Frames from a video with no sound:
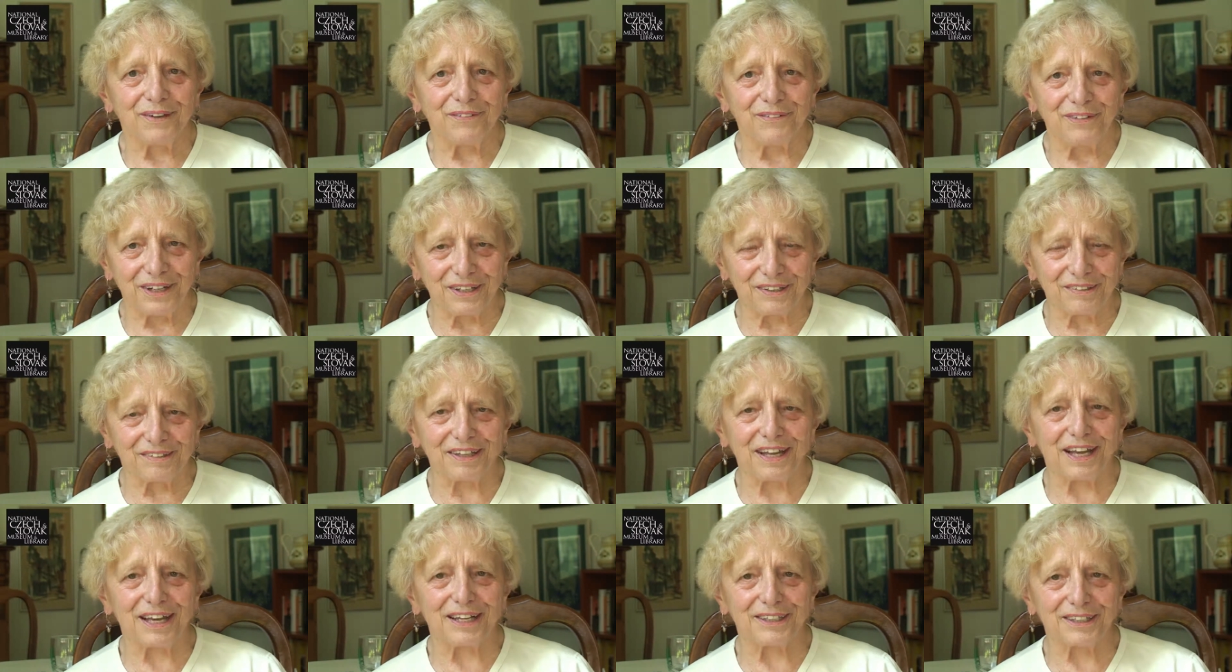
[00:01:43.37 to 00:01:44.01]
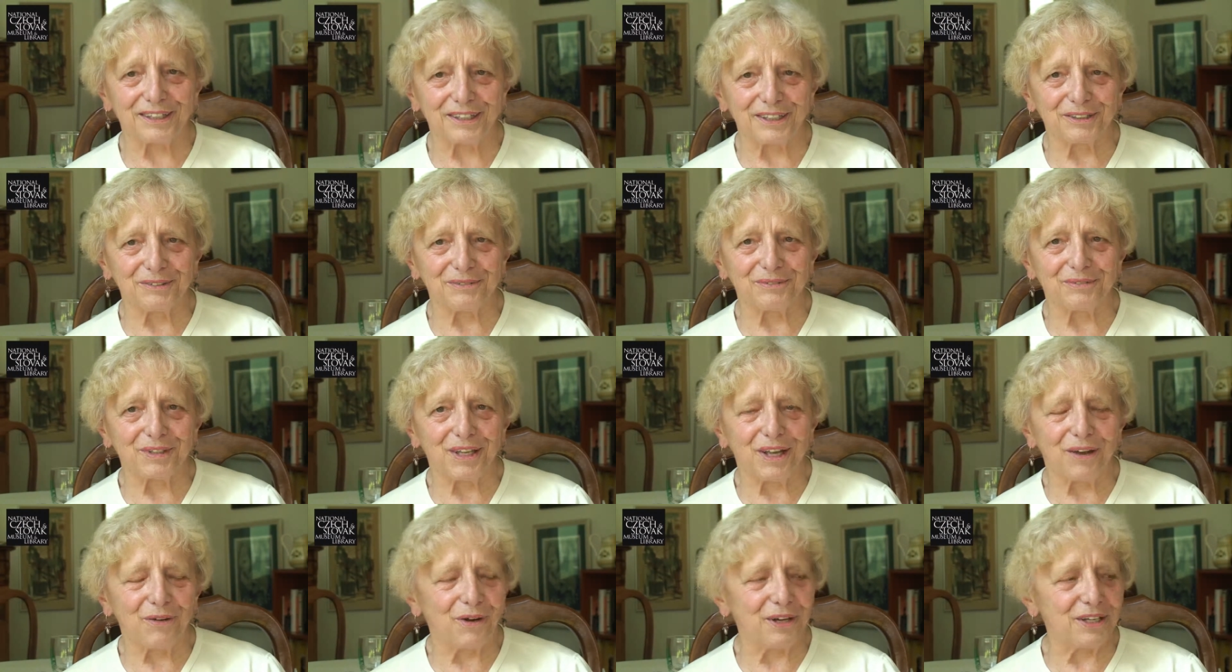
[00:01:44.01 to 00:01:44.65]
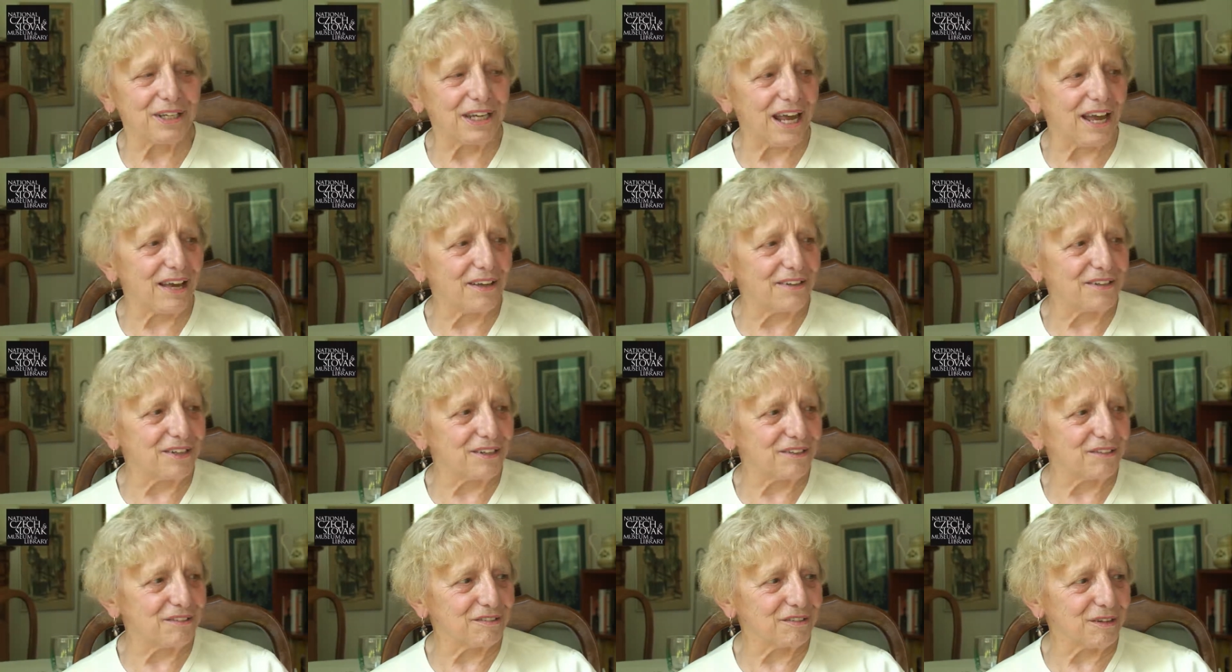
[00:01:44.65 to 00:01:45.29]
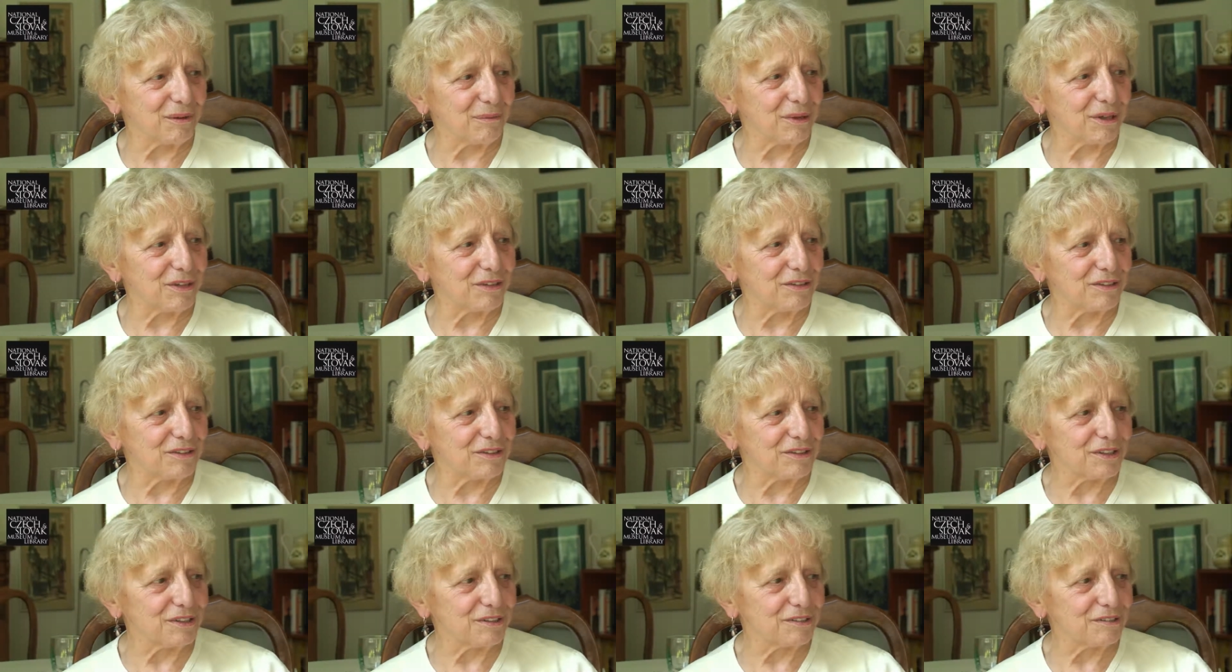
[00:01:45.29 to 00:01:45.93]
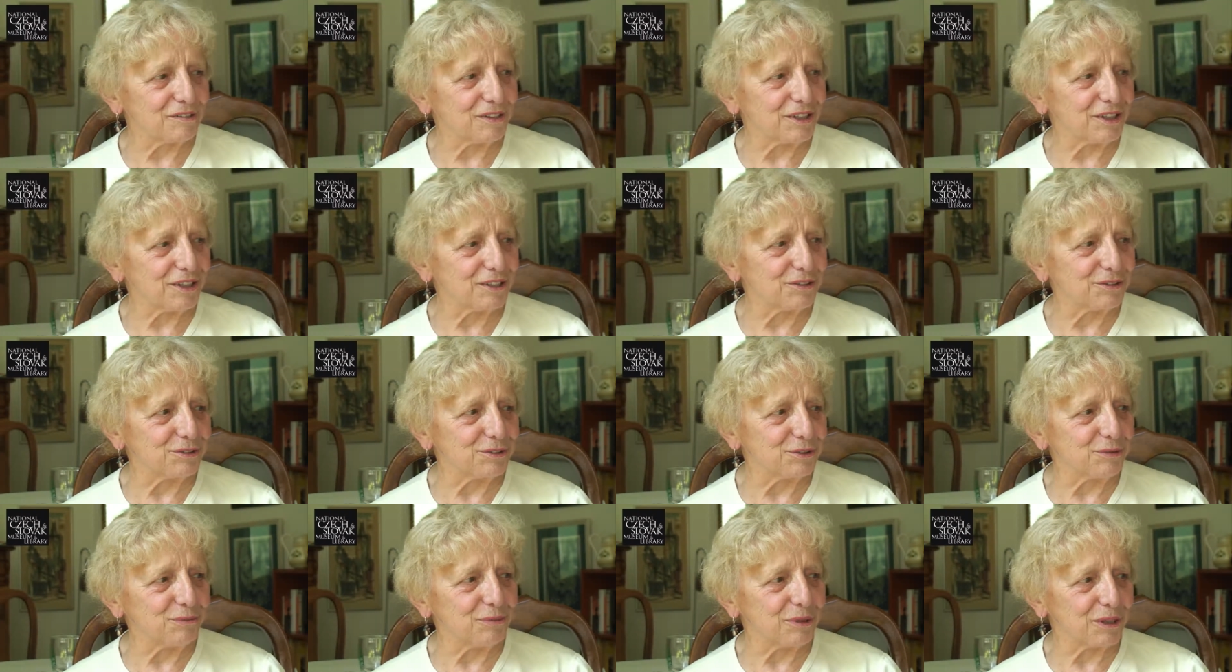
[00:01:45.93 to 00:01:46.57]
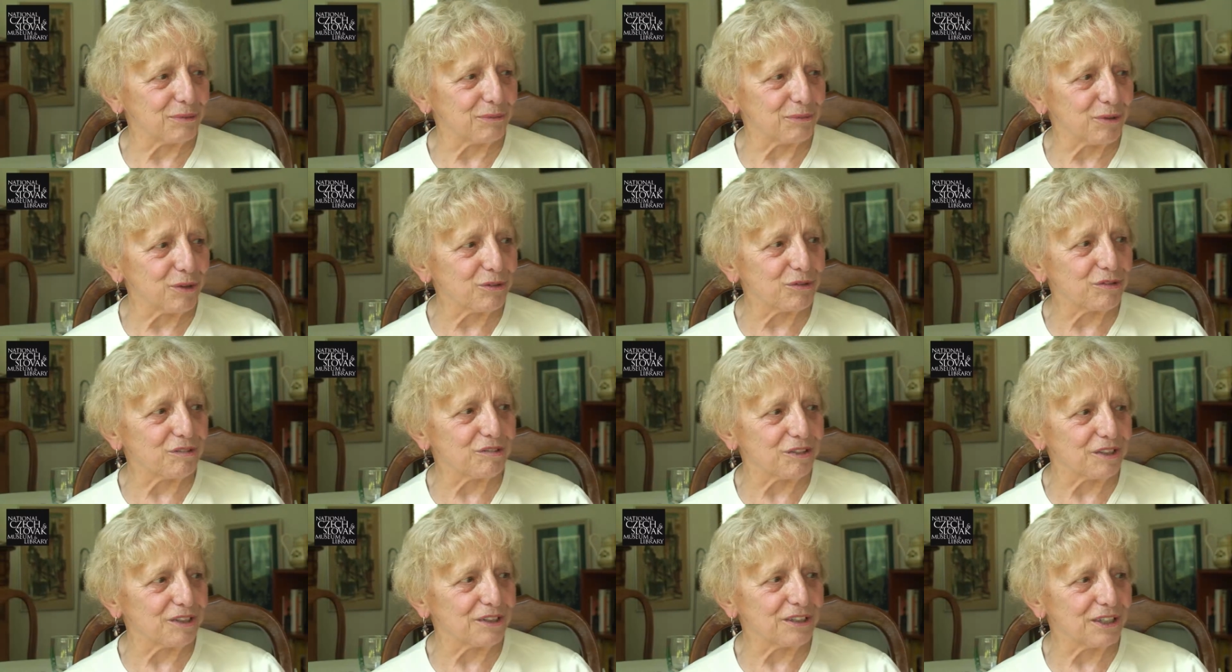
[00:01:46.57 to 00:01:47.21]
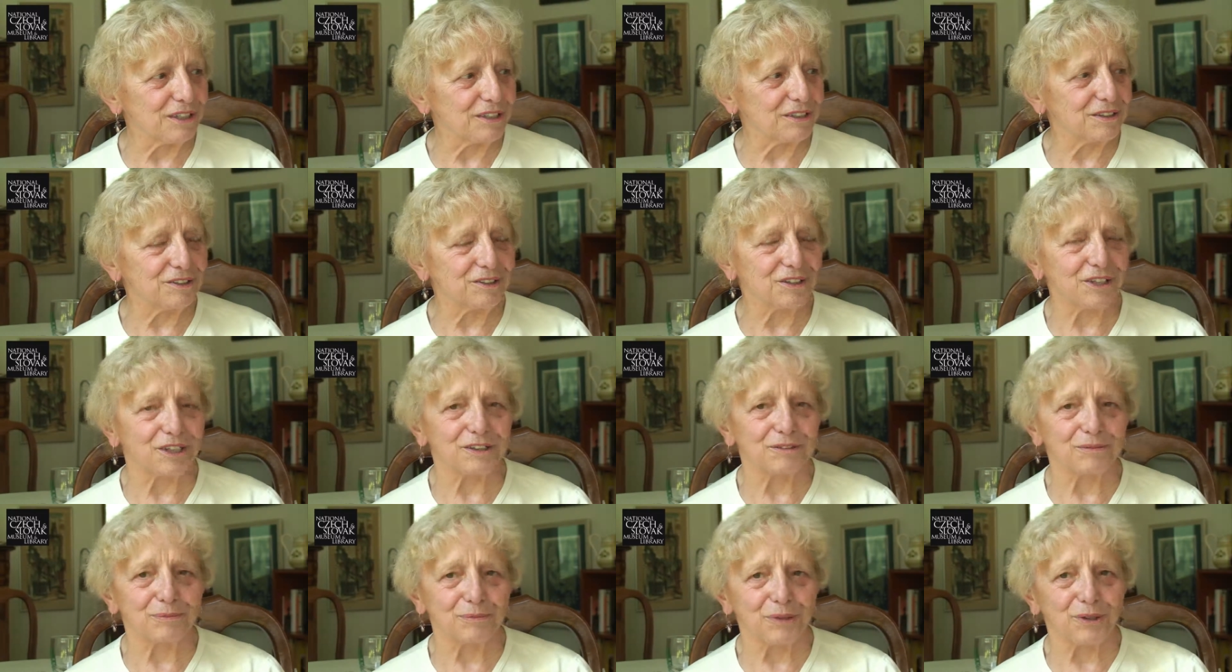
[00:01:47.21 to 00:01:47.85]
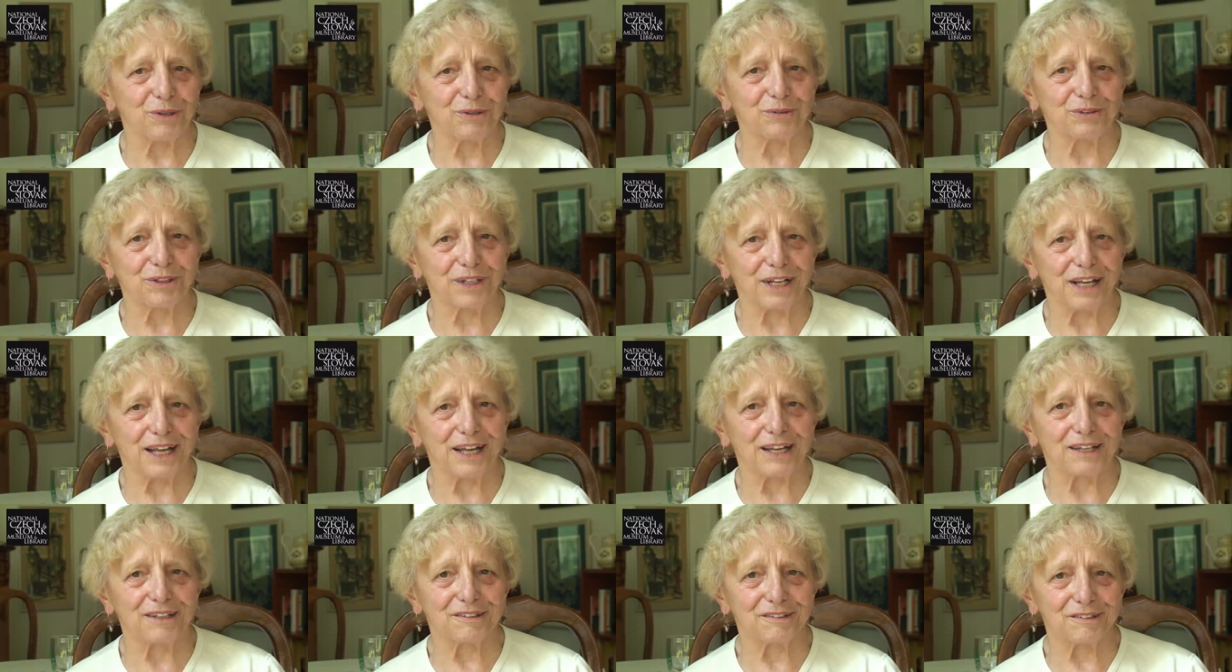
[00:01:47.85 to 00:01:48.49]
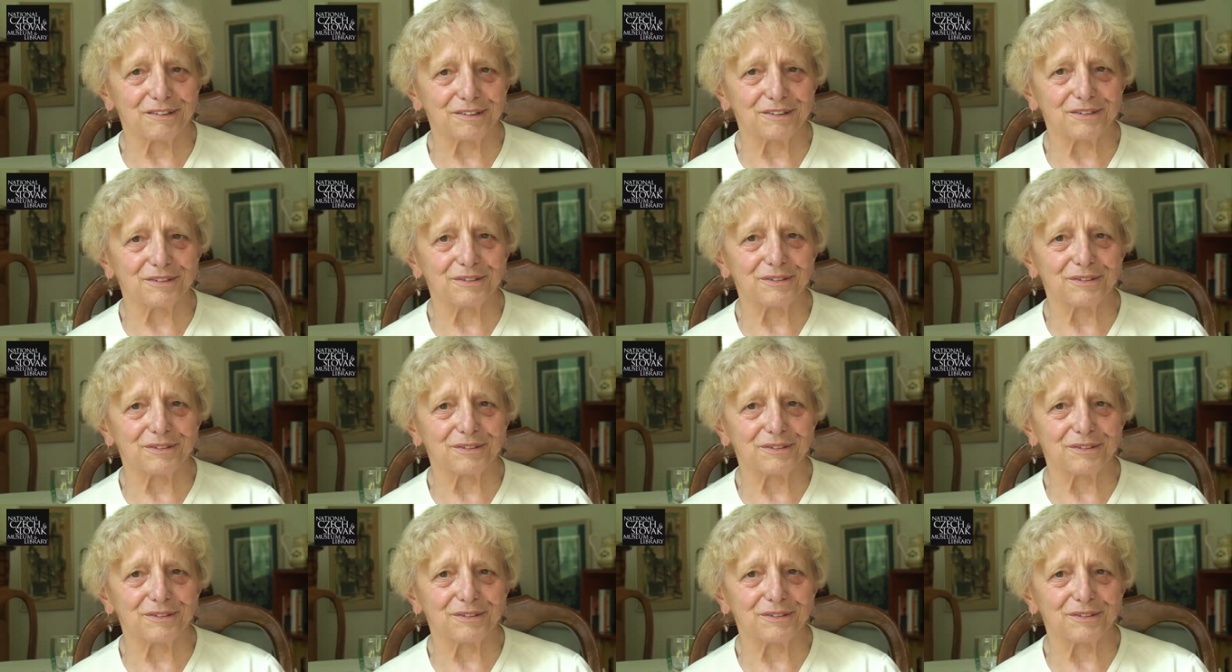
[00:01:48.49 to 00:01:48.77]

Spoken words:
Exactly. Well, now there's some other things there too, but mostly they're Czech blown glass.